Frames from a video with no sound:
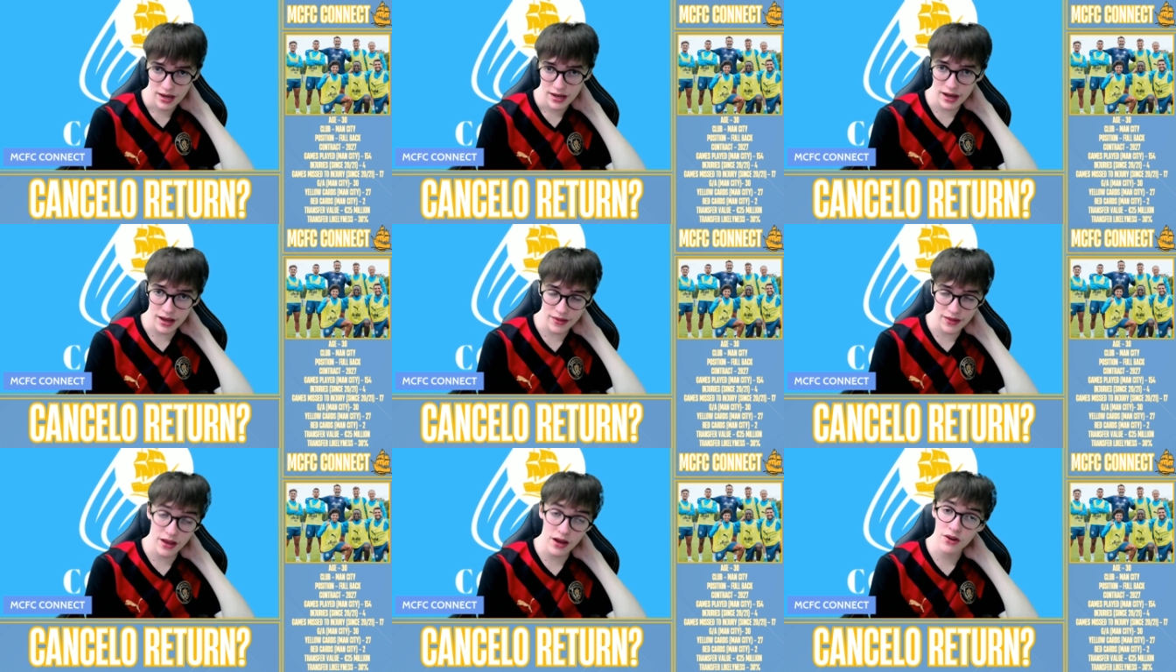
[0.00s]
Now,
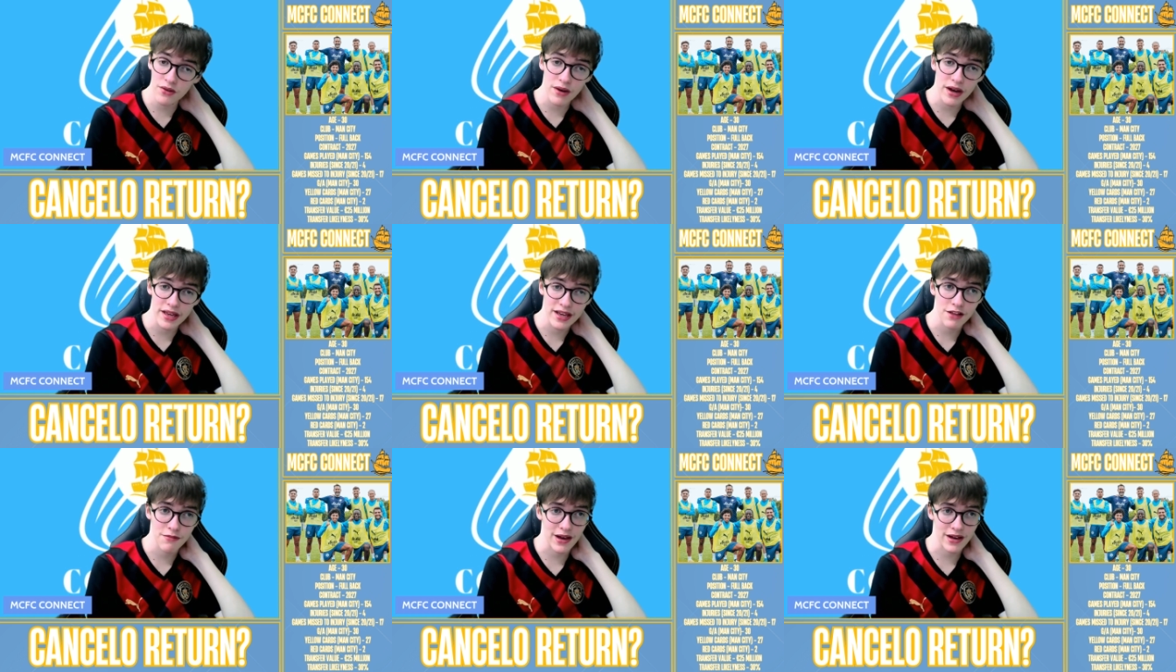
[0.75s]
then, the only way he
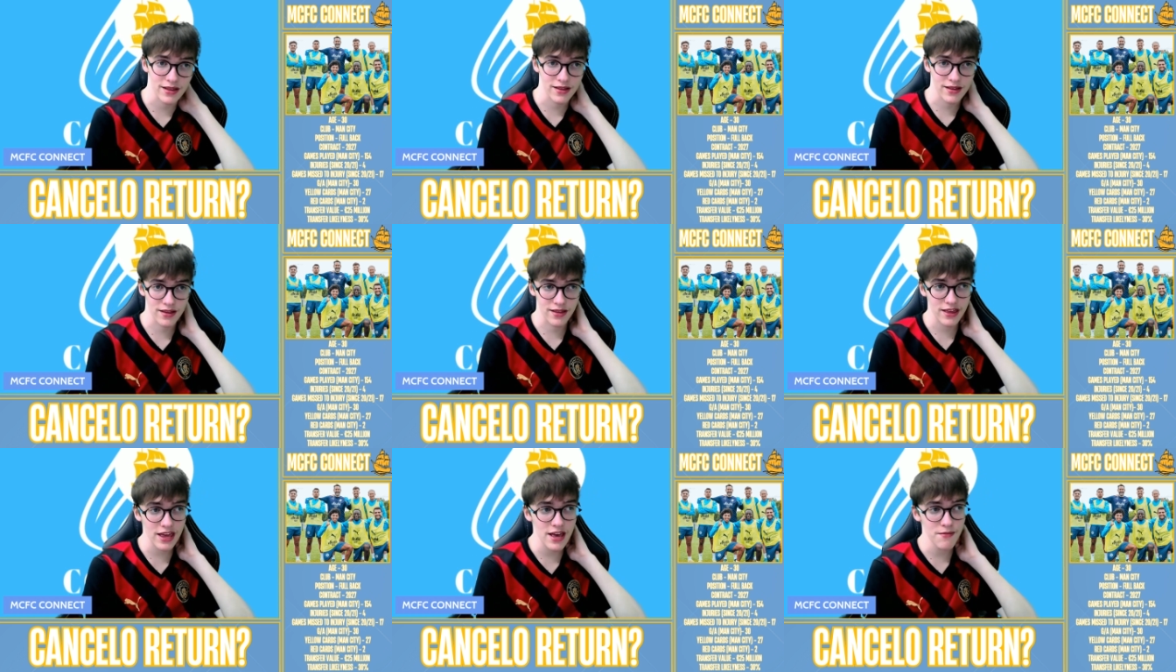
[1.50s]
gets back into the
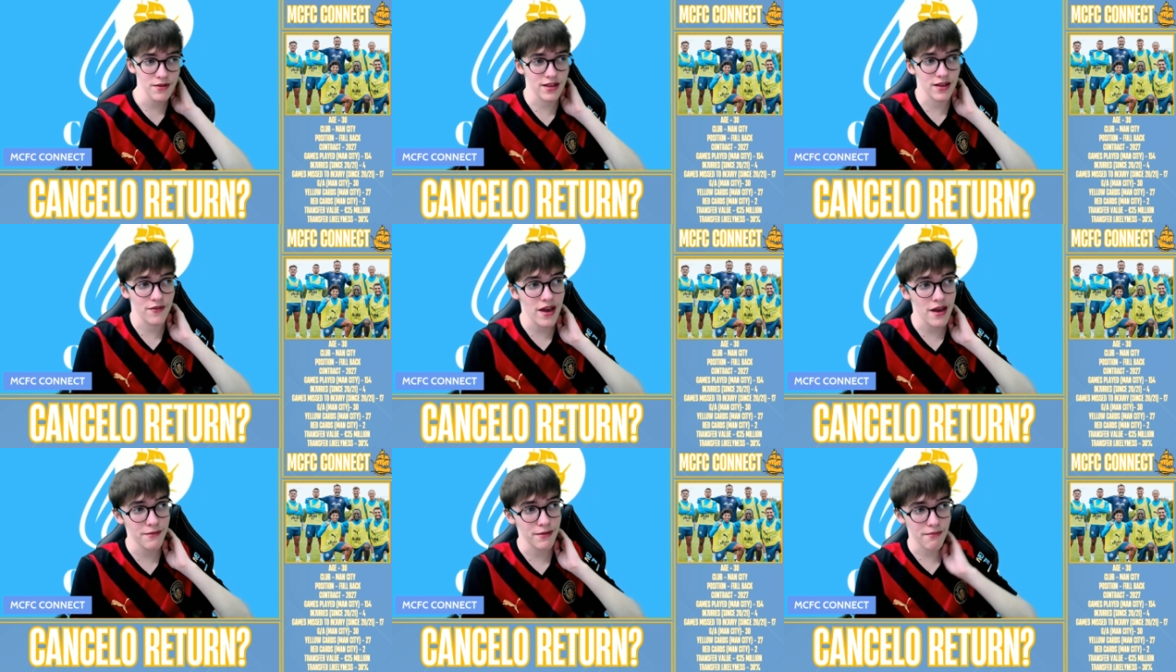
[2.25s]
team is if
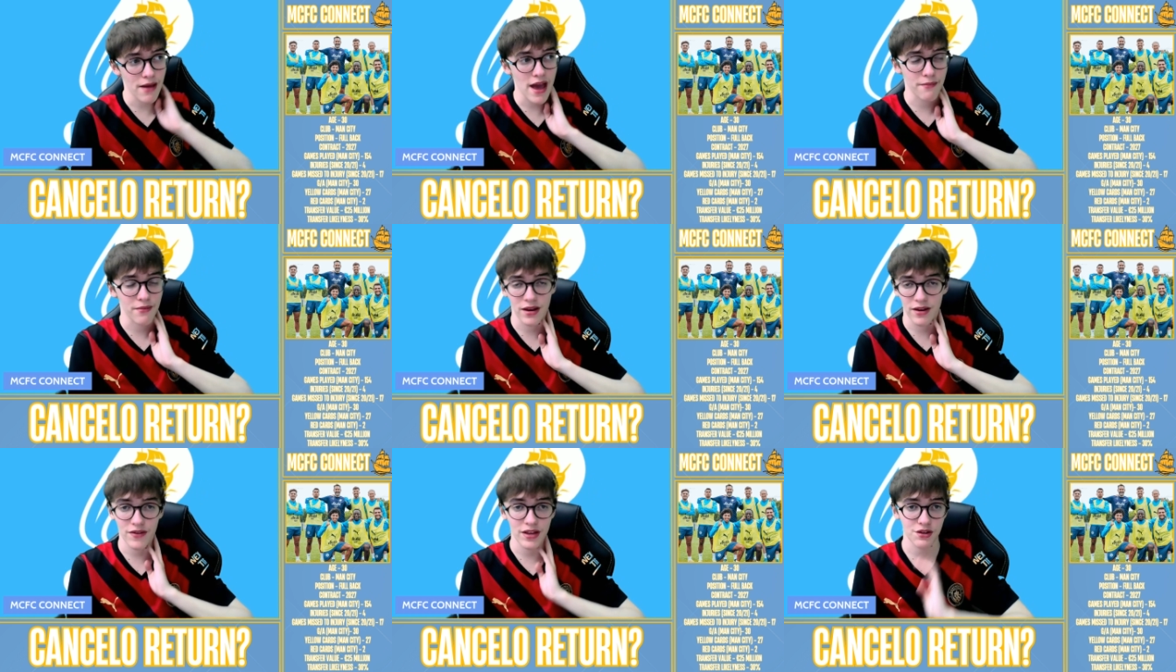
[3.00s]
him and Pep, and
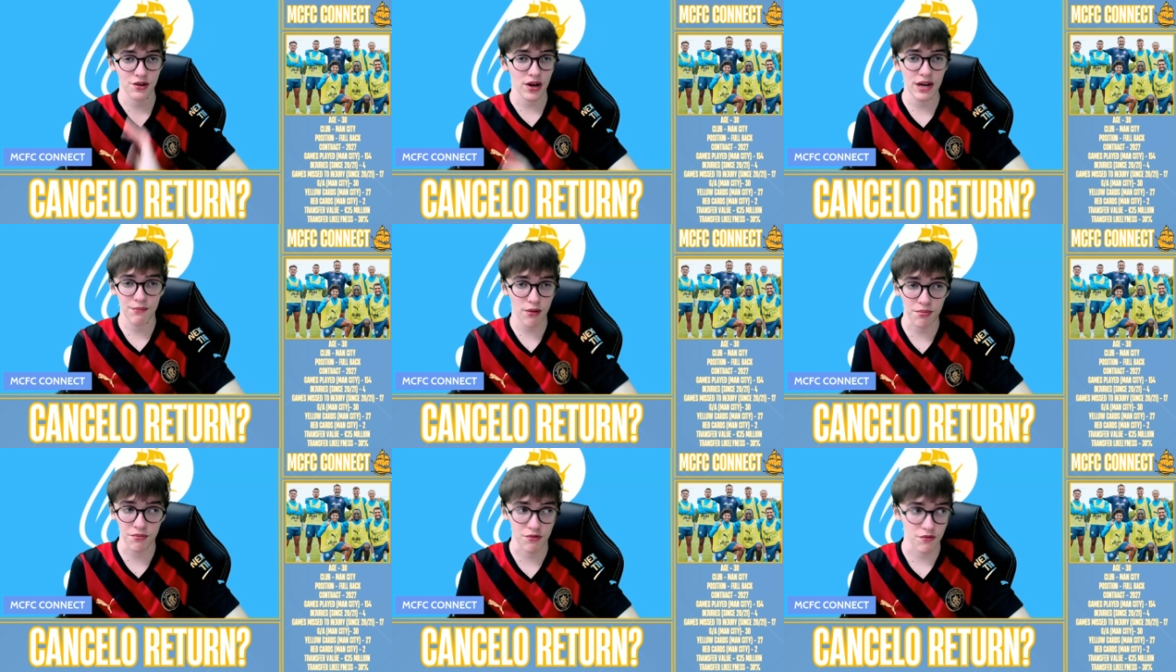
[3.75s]
if he's got any
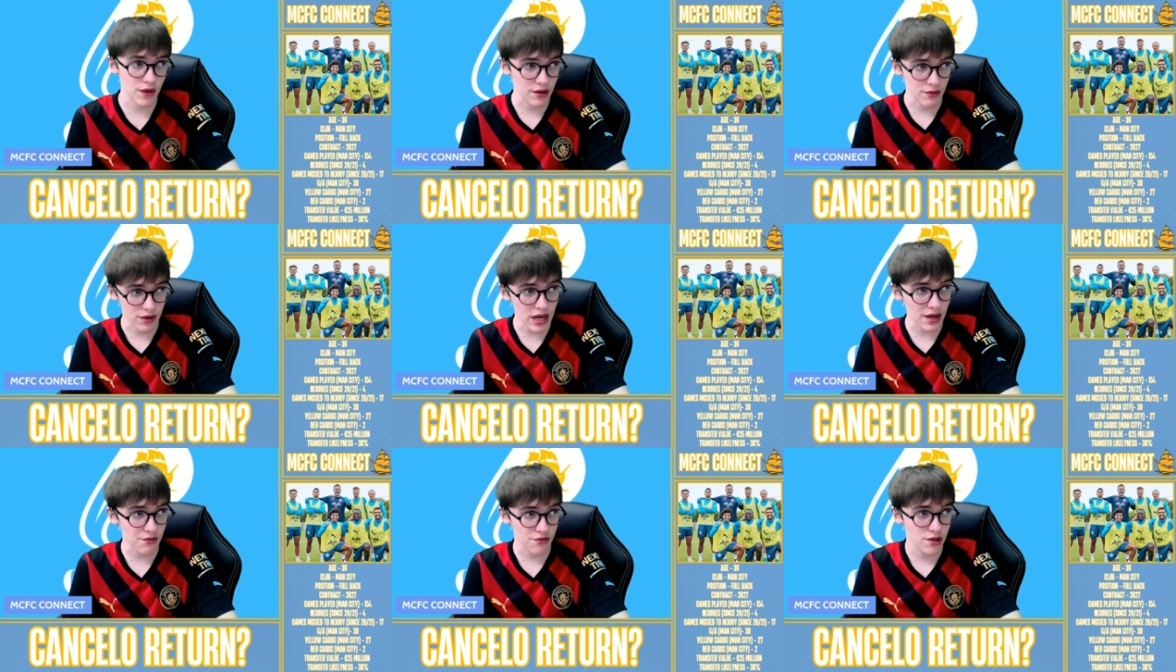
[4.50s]
problems with anyone
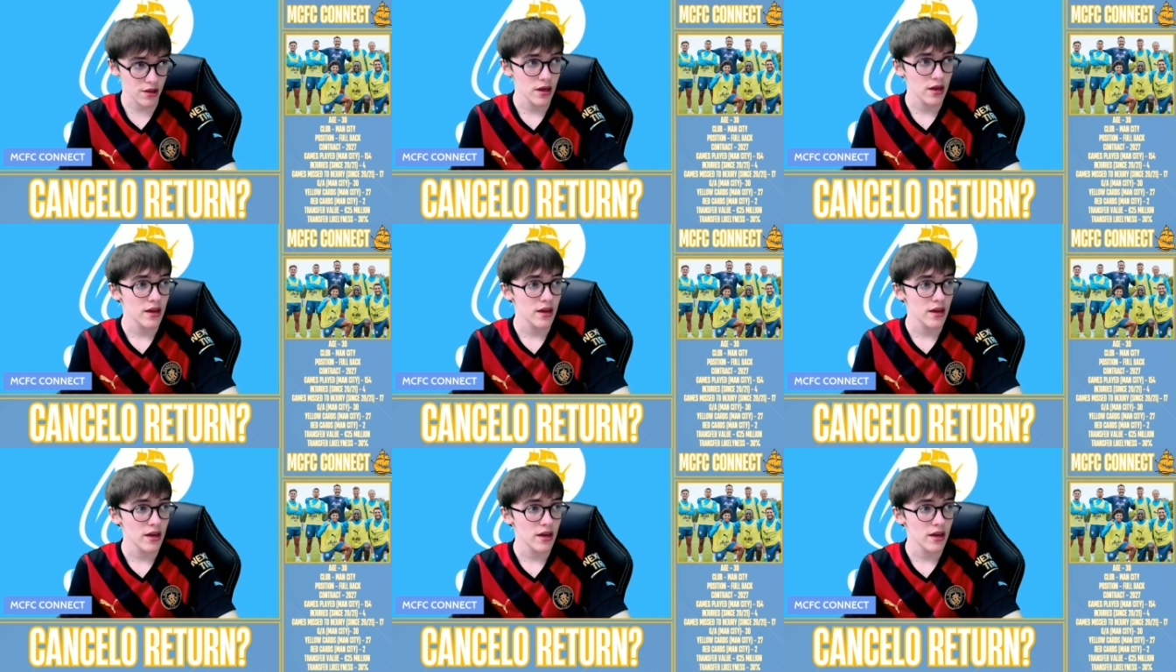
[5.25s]
else,